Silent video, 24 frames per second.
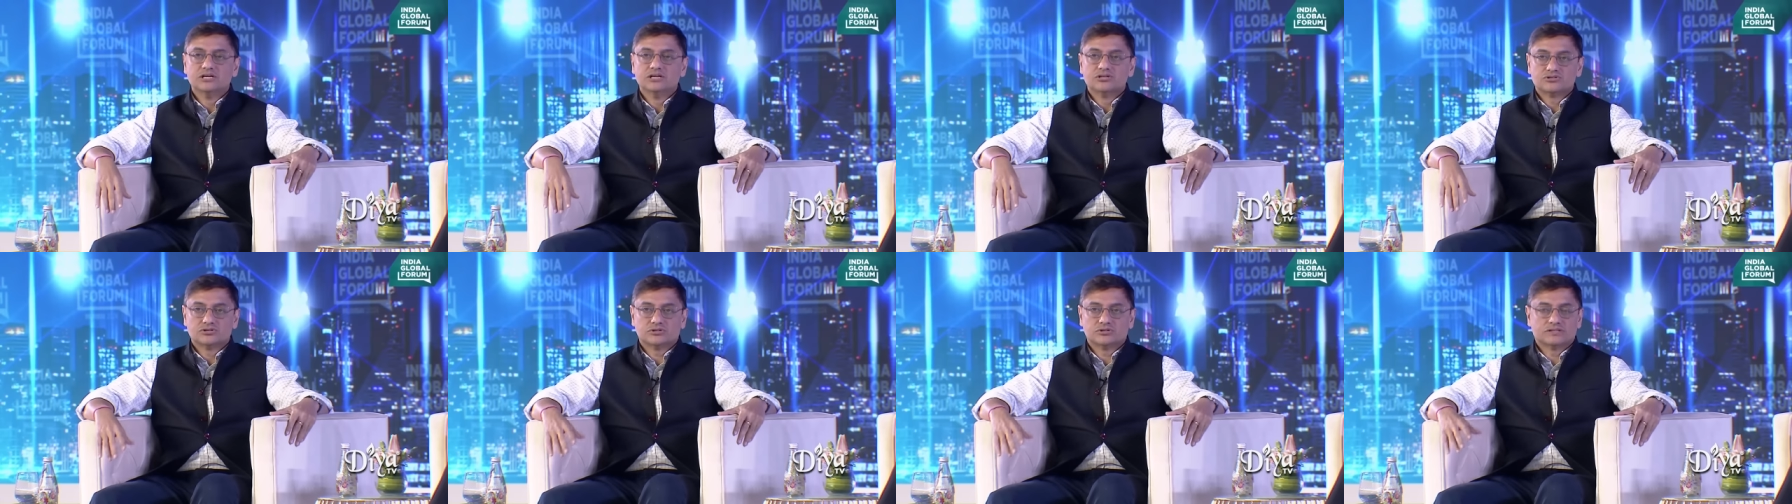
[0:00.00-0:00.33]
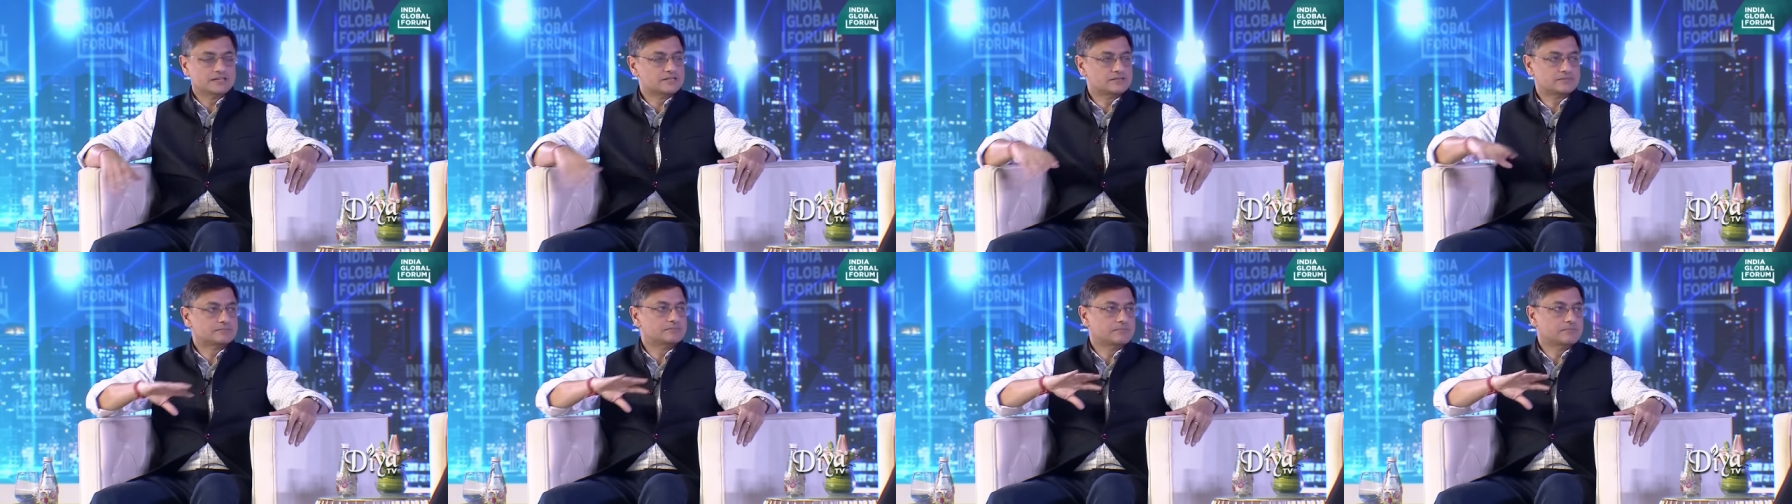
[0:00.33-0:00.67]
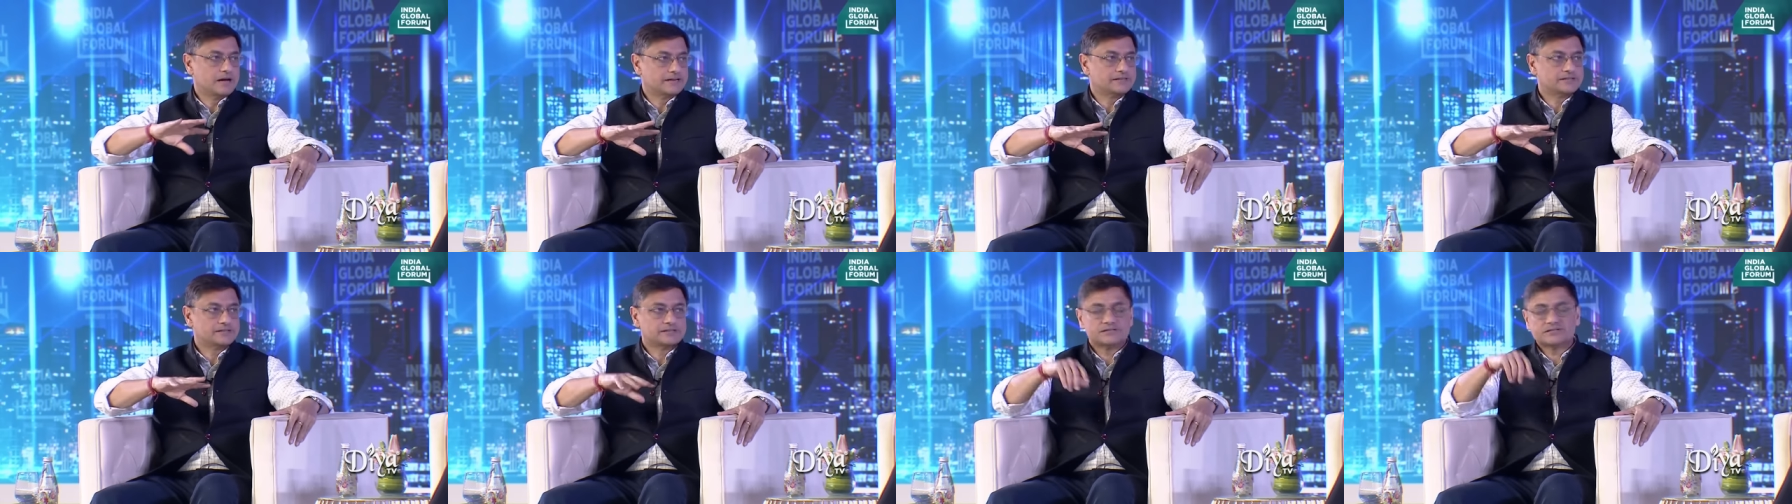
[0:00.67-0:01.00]
So this
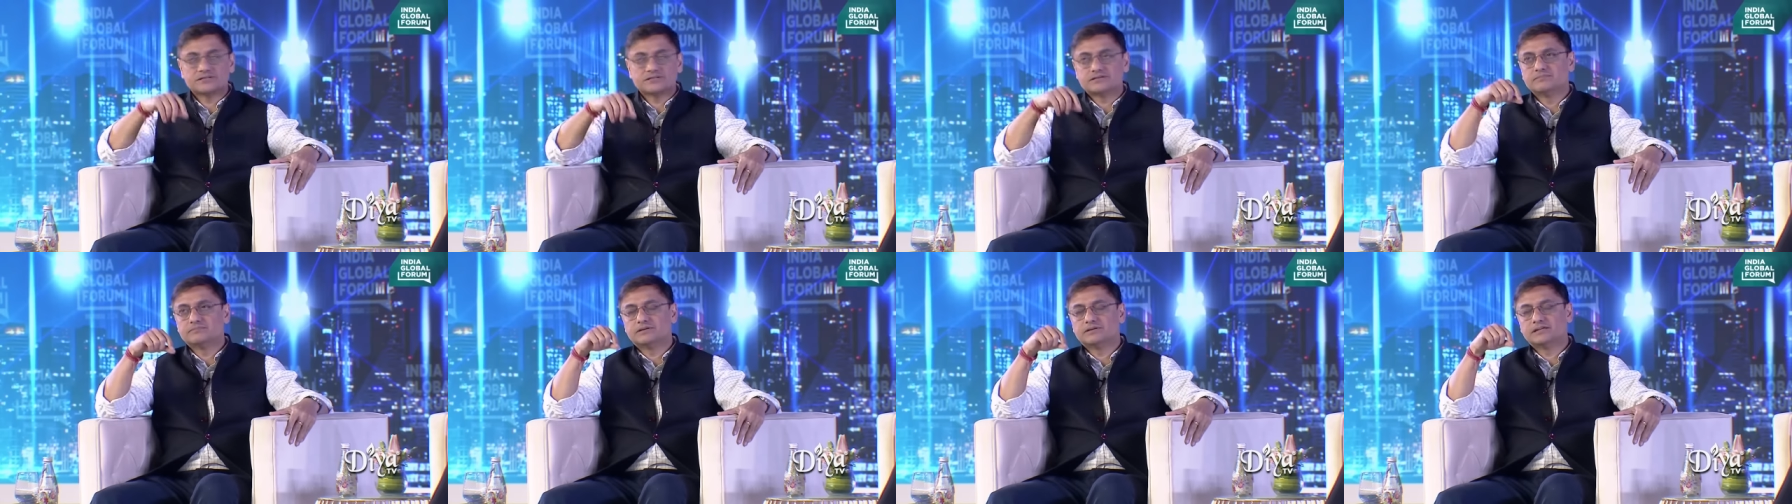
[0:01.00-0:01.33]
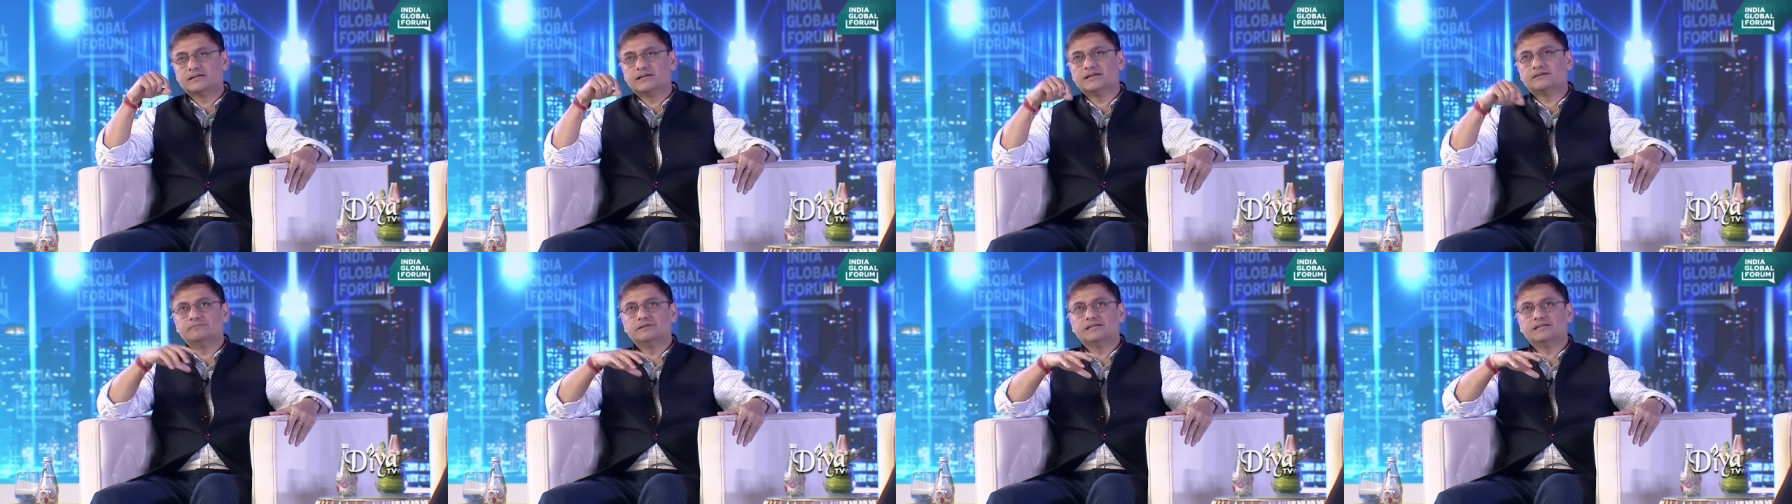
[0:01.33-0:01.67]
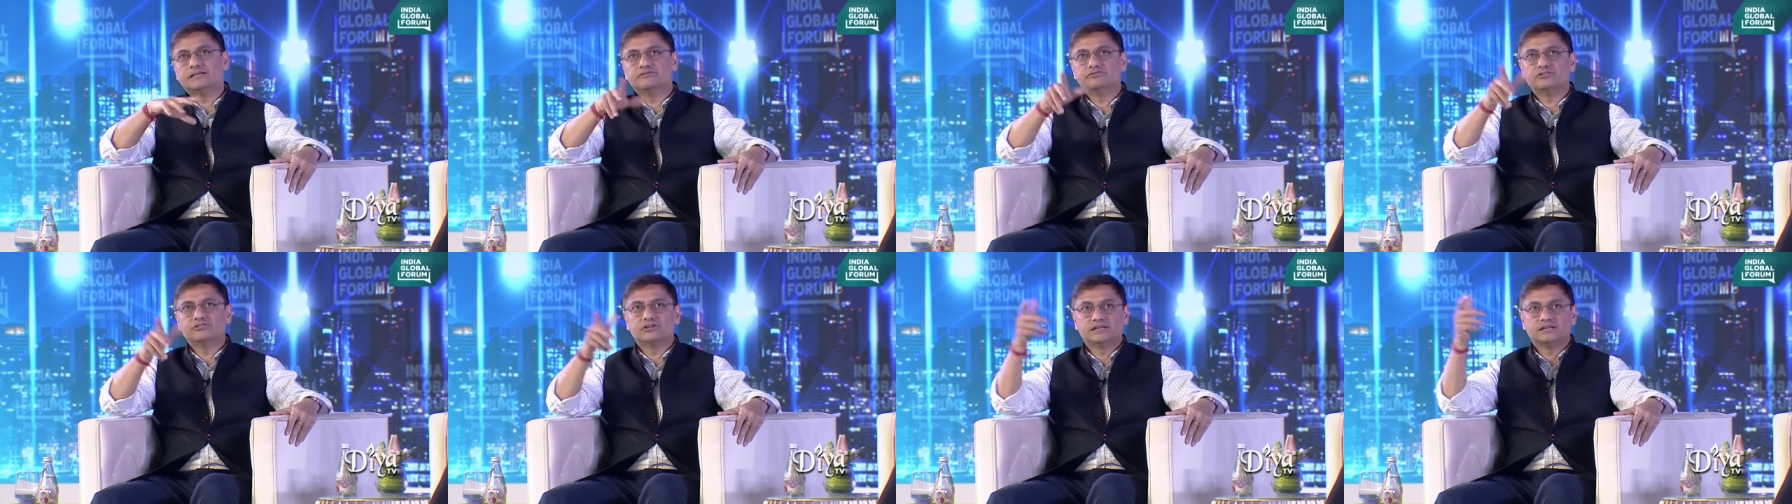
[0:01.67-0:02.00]
matters, but let me
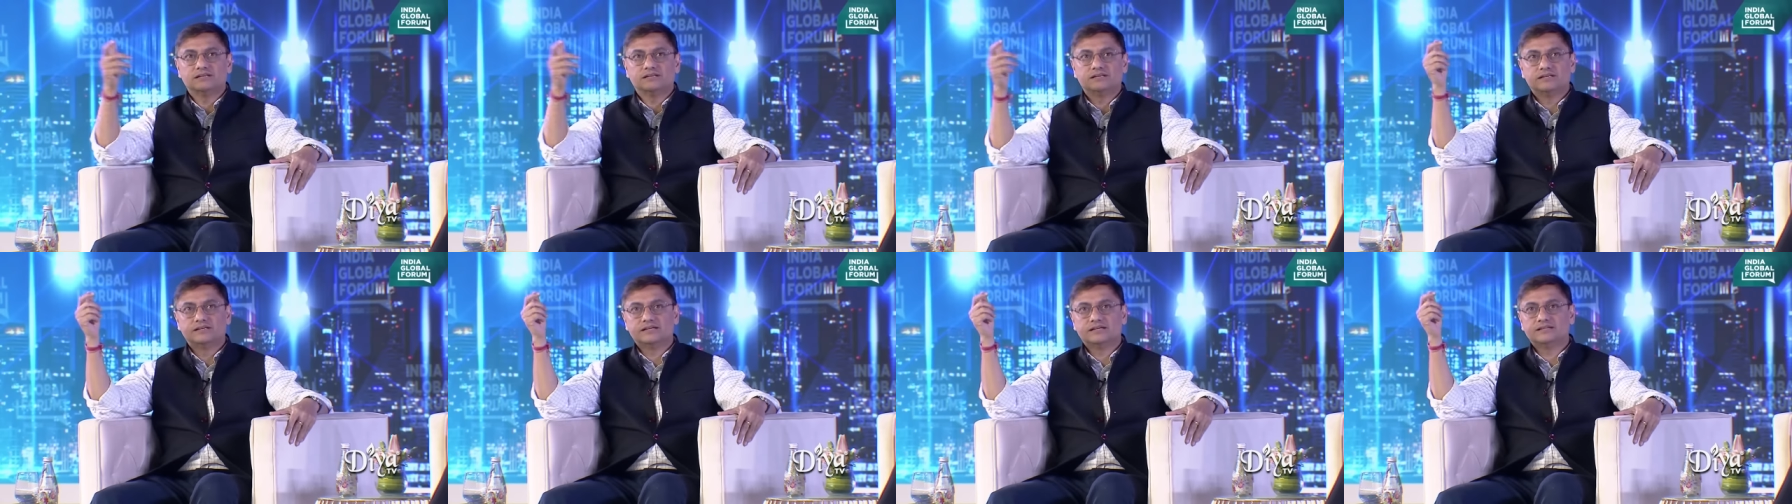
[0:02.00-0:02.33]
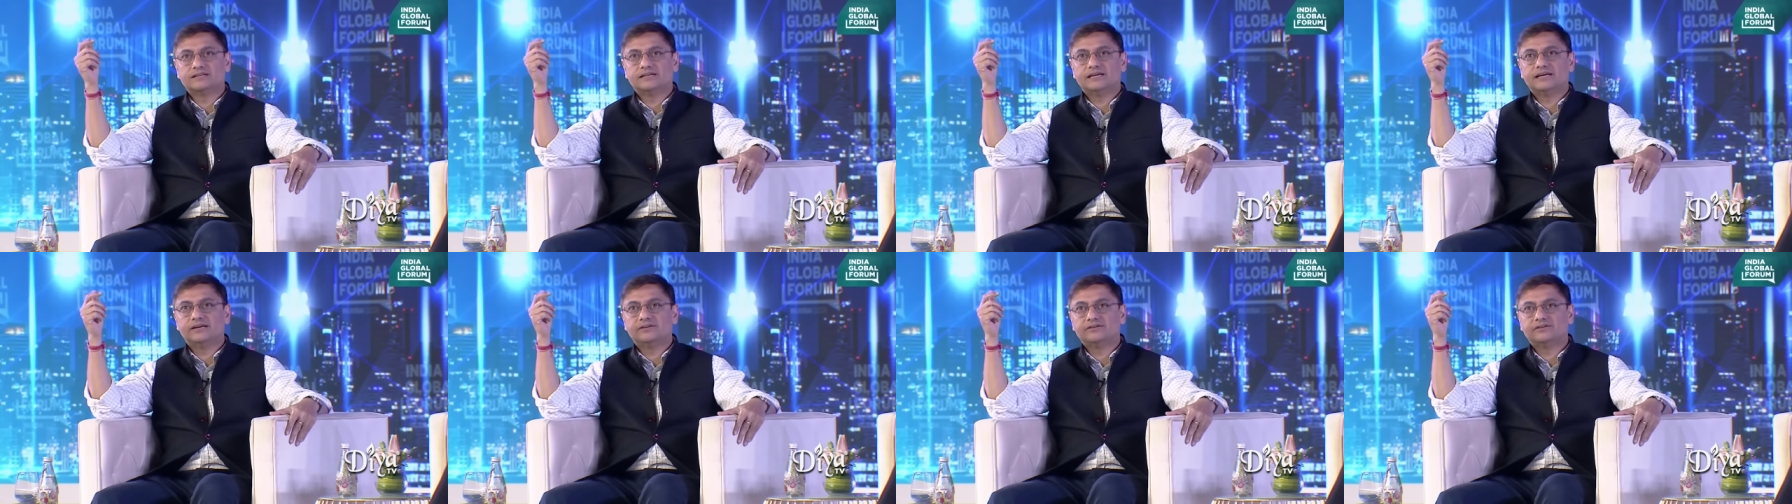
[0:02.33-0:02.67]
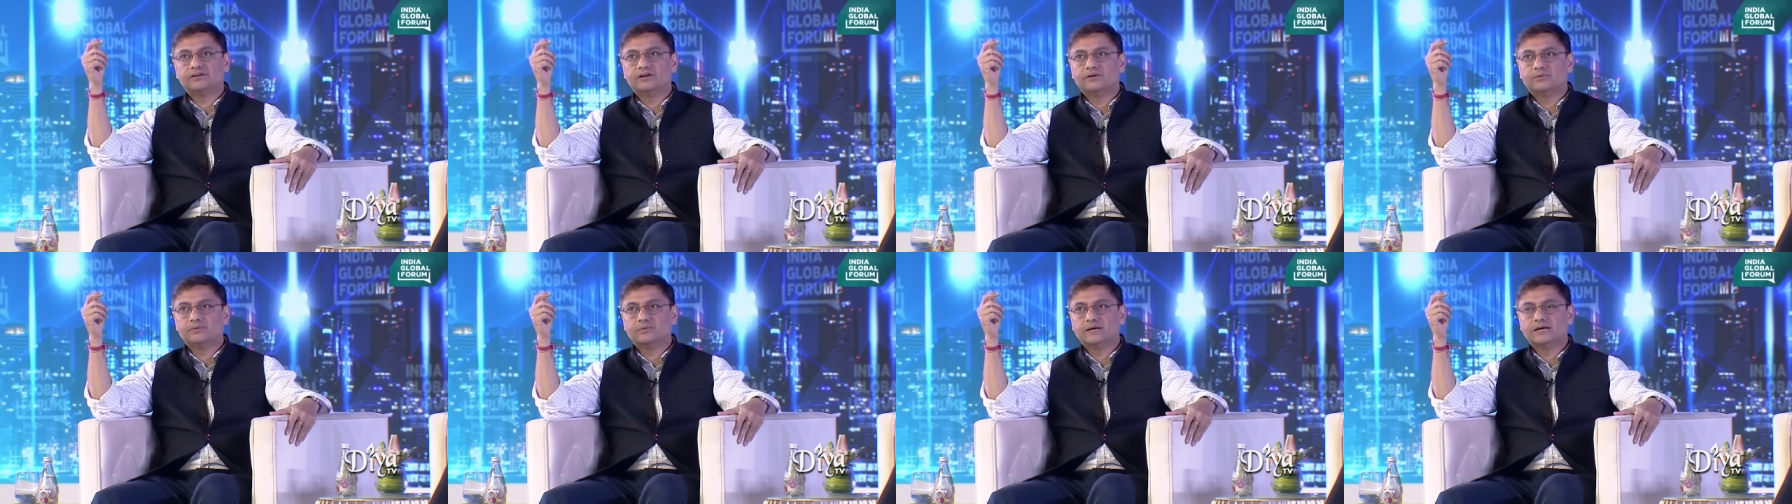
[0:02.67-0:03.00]
give you another
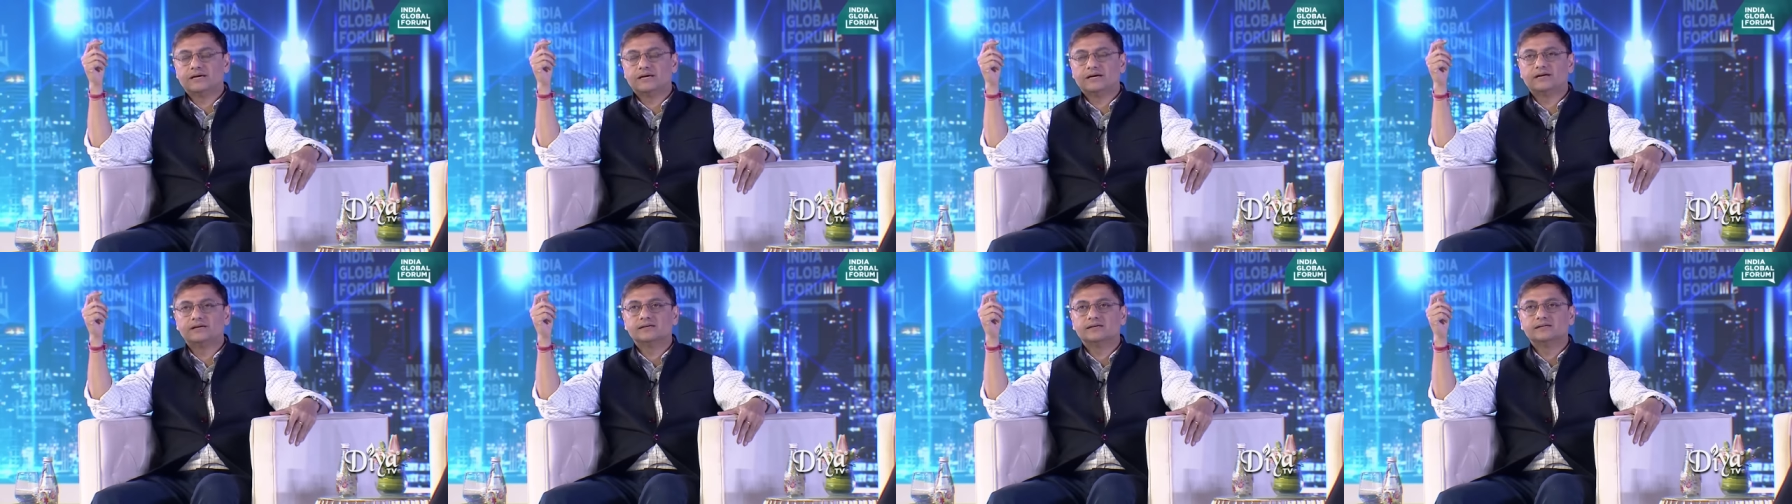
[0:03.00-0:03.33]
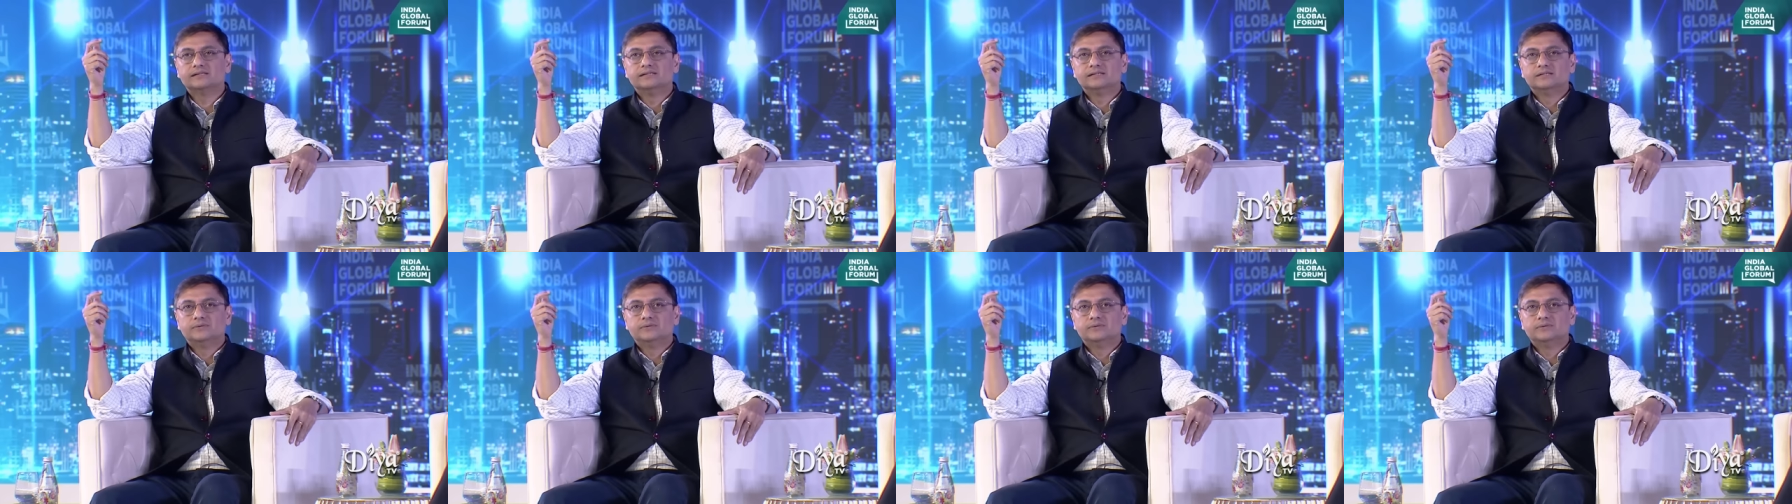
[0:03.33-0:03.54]
area where